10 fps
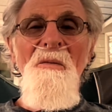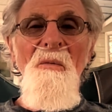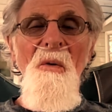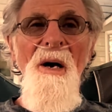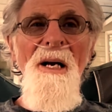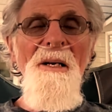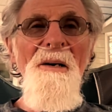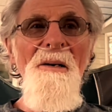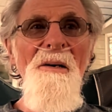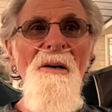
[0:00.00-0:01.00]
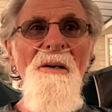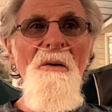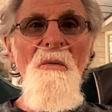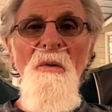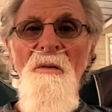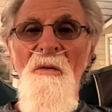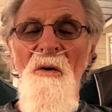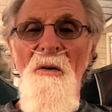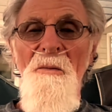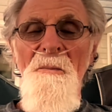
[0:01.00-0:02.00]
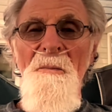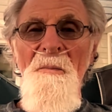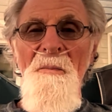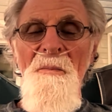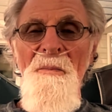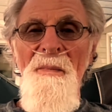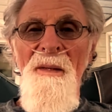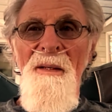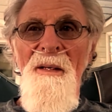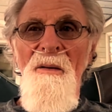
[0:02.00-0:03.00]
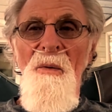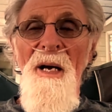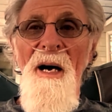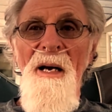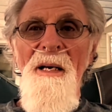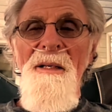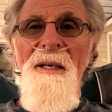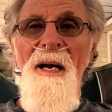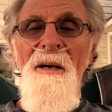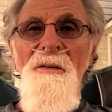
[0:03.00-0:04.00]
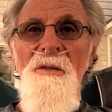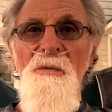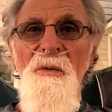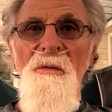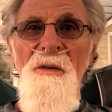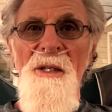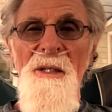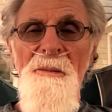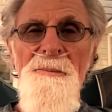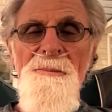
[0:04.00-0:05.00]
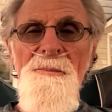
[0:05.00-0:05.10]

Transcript: Right on a river. We hiked down this ravine